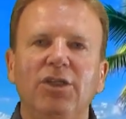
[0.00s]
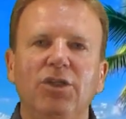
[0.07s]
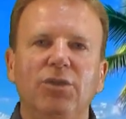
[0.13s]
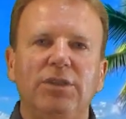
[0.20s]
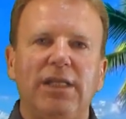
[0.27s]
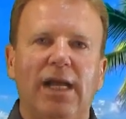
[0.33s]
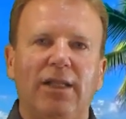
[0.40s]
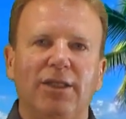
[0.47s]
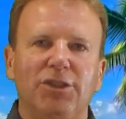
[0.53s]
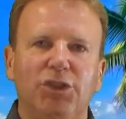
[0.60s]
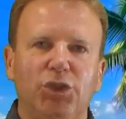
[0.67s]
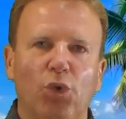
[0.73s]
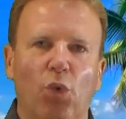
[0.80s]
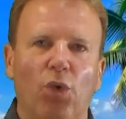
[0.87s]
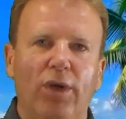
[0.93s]
you tell a
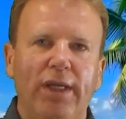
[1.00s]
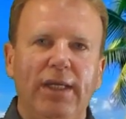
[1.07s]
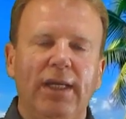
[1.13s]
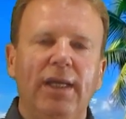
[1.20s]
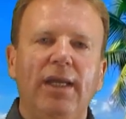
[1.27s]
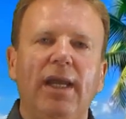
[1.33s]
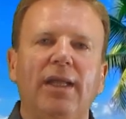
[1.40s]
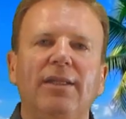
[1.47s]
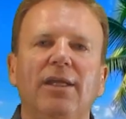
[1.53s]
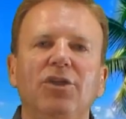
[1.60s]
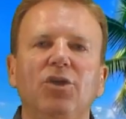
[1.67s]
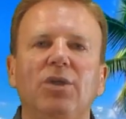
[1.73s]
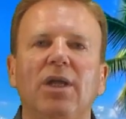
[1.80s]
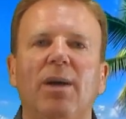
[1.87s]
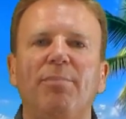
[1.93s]
story, and then
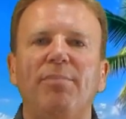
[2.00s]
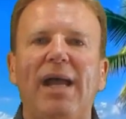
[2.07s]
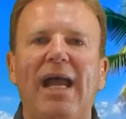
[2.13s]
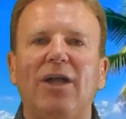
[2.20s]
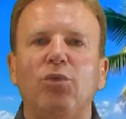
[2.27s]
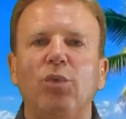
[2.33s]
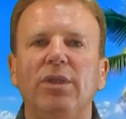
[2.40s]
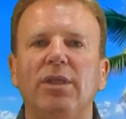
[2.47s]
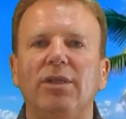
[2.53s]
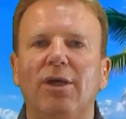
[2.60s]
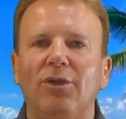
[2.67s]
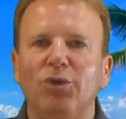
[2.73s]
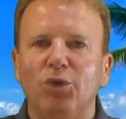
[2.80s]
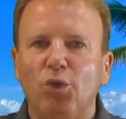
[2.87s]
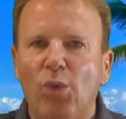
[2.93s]
you come back with
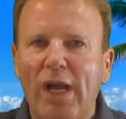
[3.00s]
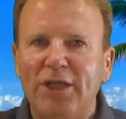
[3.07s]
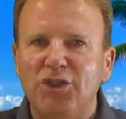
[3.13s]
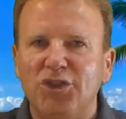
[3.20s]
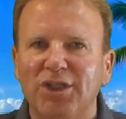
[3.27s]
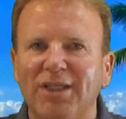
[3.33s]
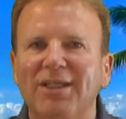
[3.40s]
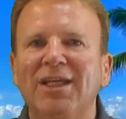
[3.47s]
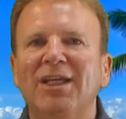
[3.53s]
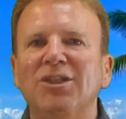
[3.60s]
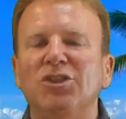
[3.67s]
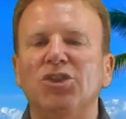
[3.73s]
another question,